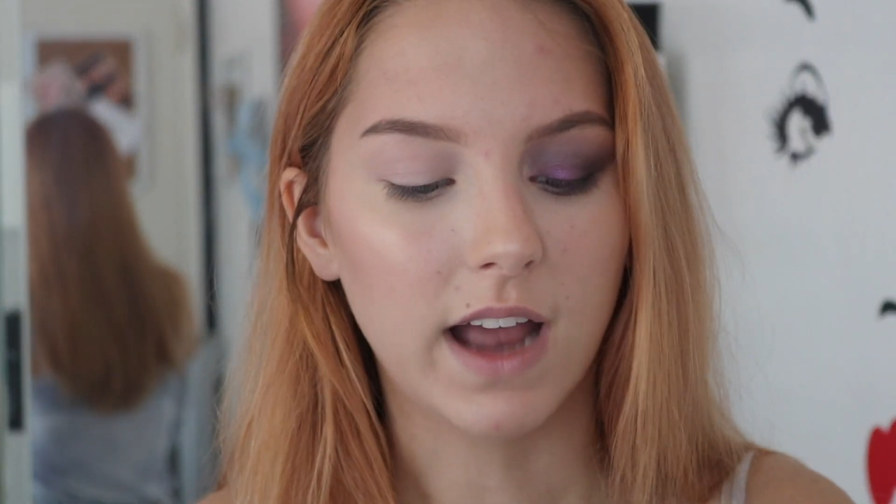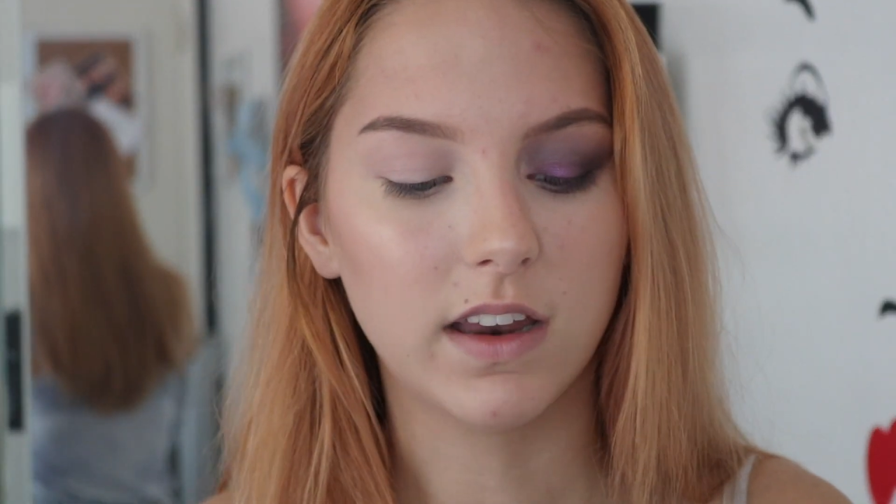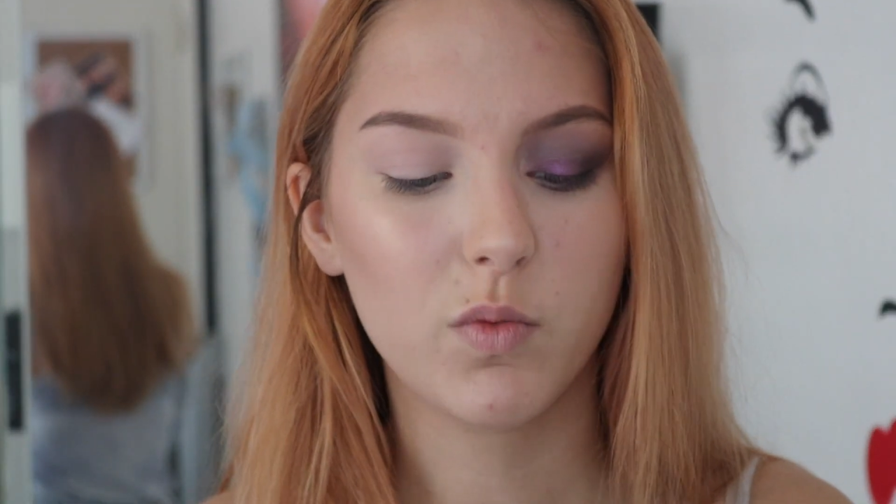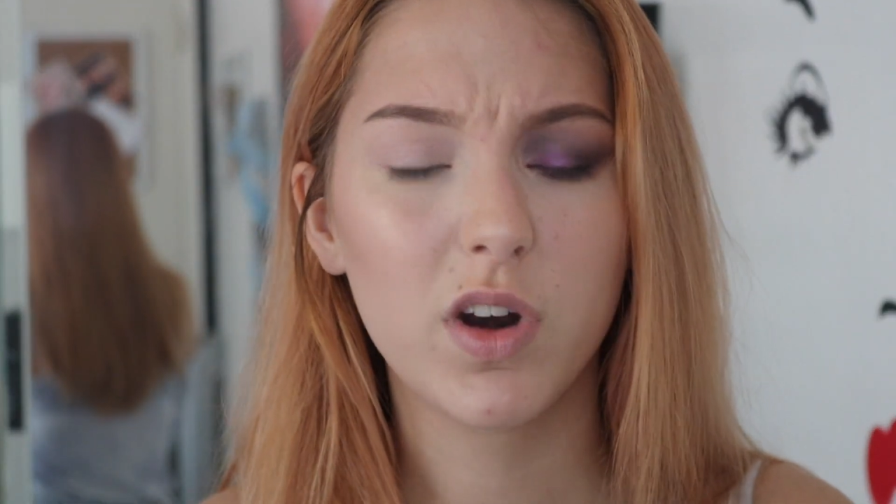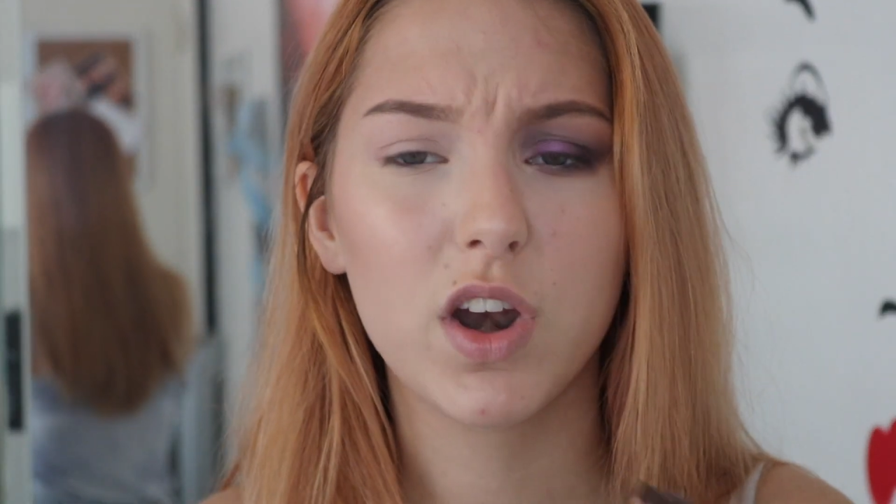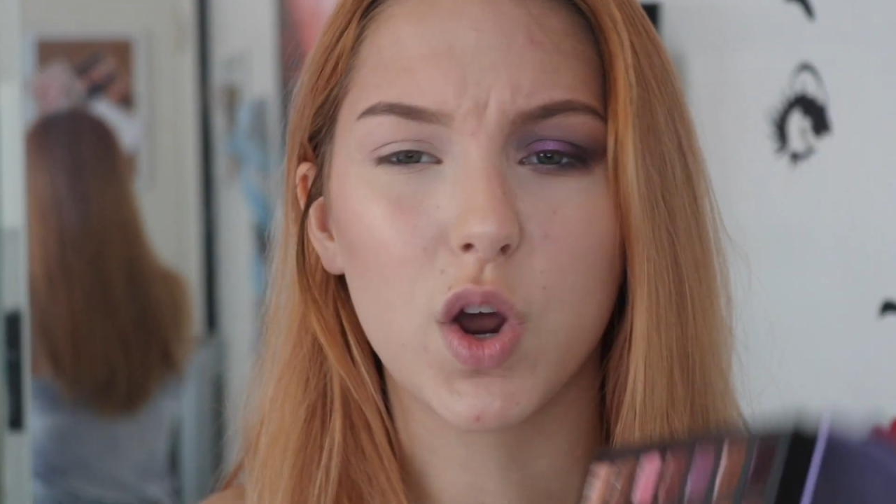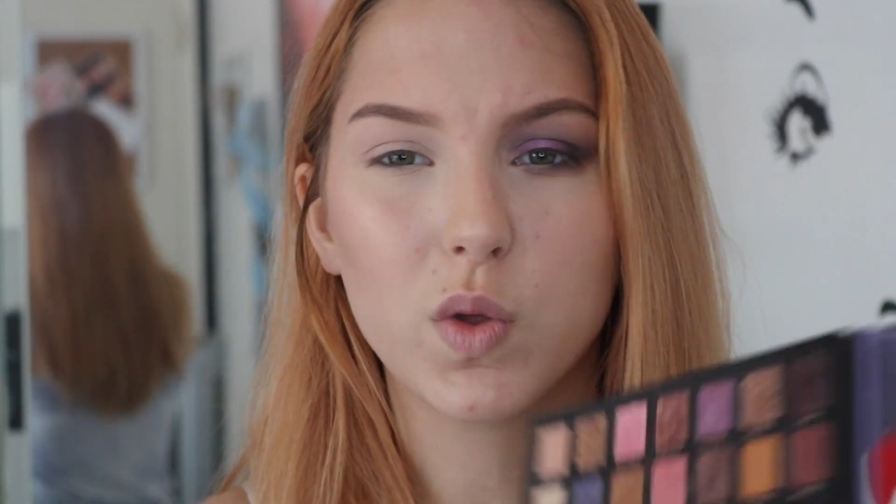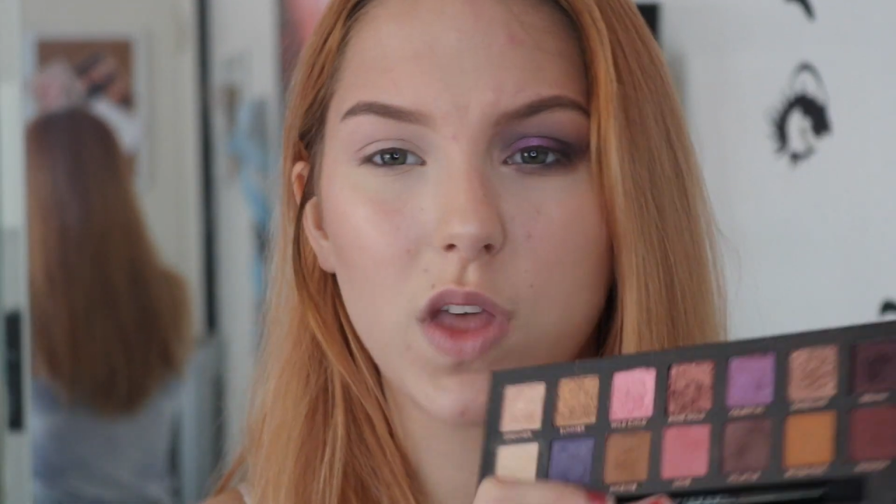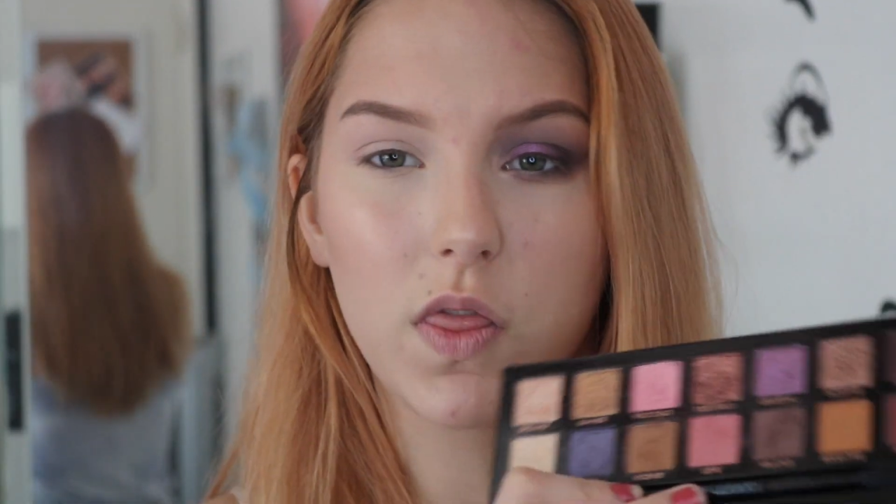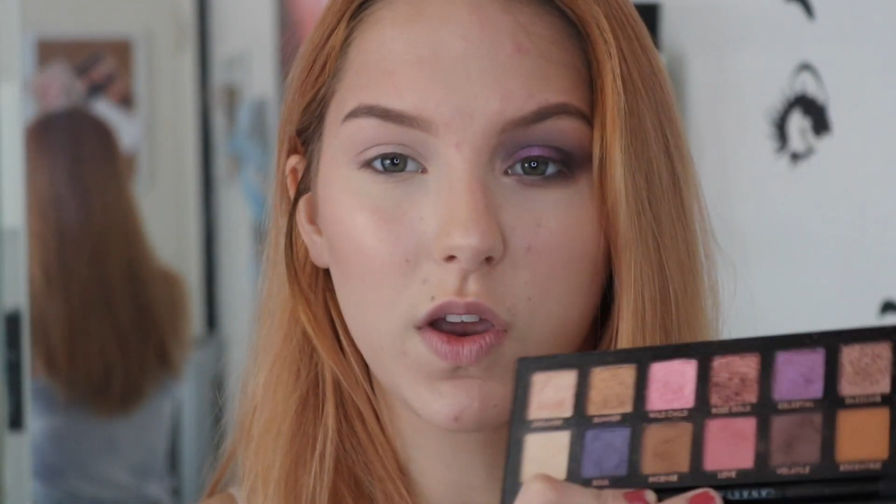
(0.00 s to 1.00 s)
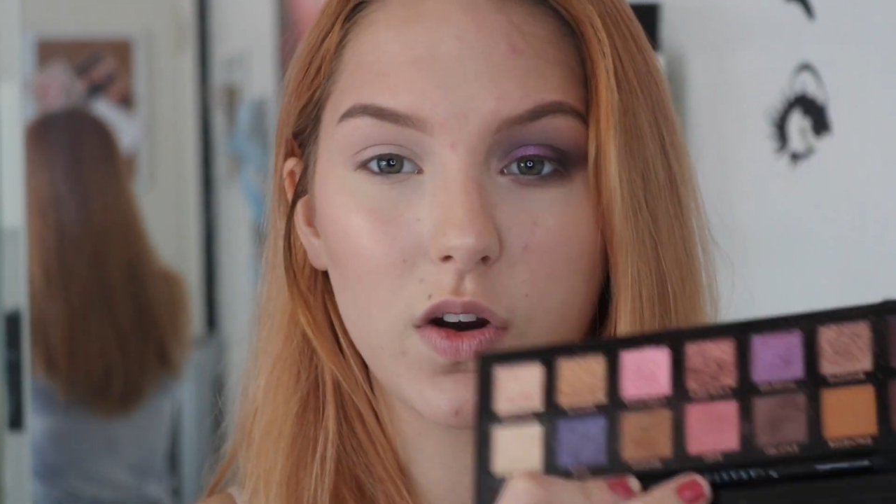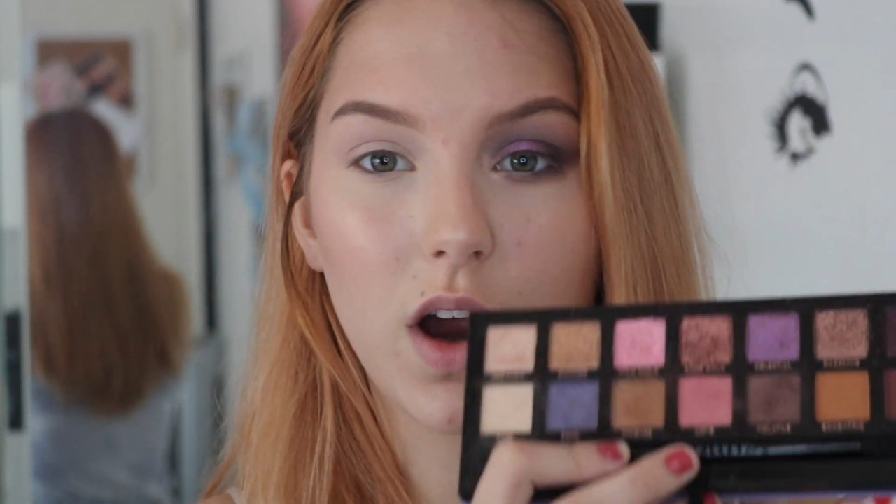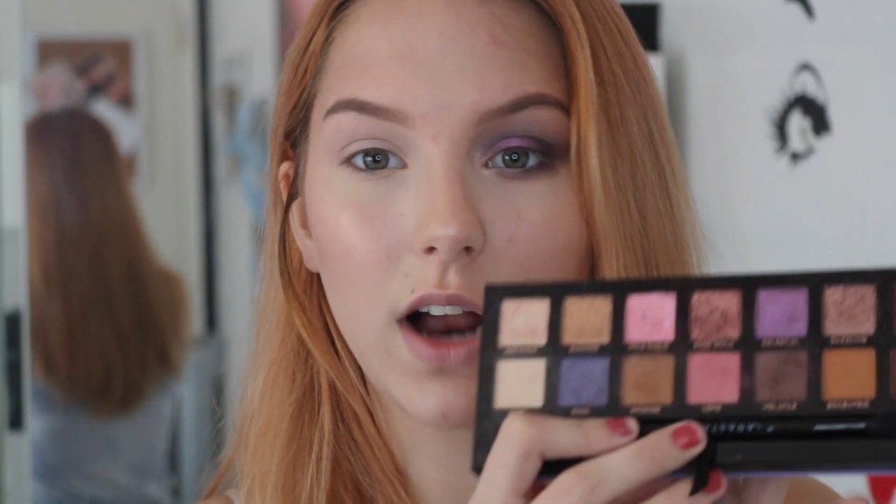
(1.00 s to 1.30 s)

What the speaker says: I did want to note that there are